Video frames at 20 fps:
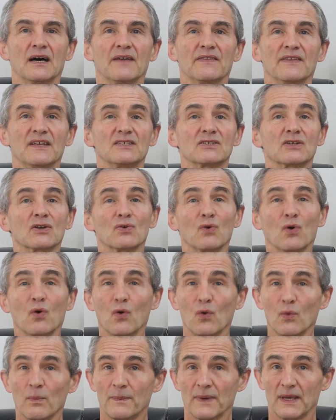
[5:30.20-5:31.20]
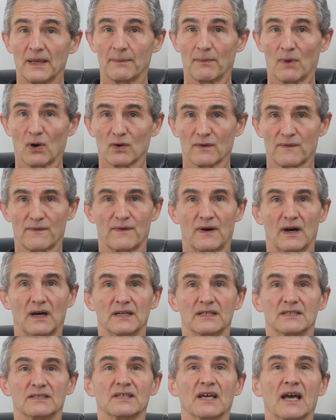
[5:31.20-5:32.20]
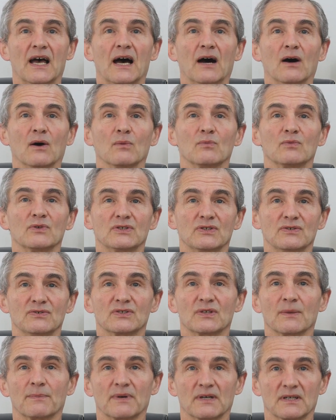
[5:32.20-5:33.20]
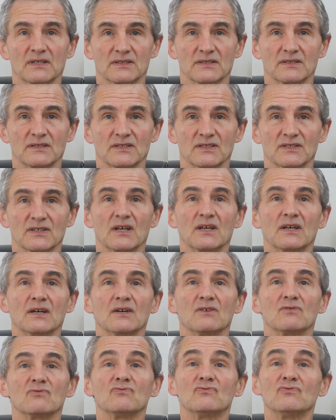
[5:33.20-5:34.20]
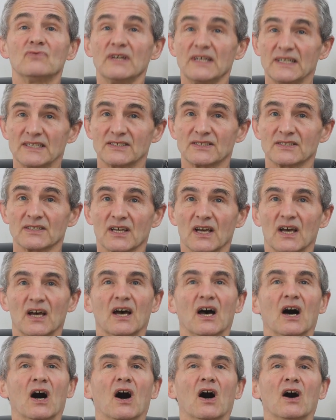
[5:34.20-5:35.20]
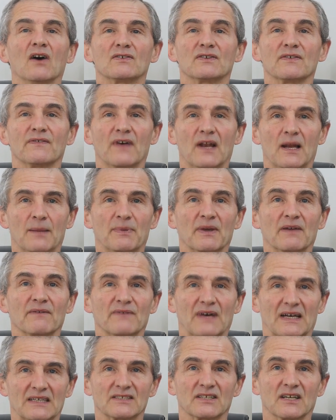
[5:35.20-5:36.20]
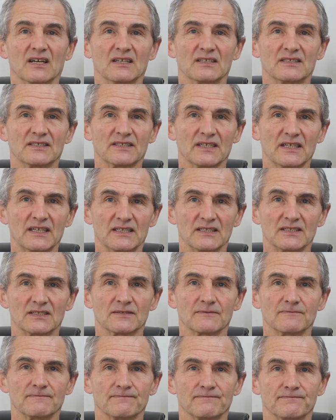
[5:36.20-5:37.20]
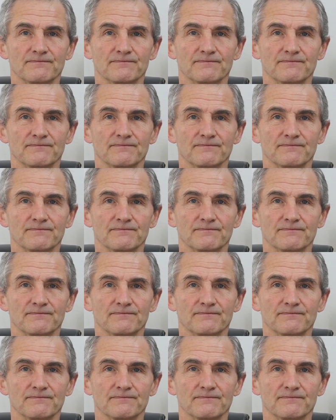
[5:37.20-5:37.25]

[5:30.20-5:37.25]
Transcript: And these can all be modified to help reduce a person's risk of developing vascular disease.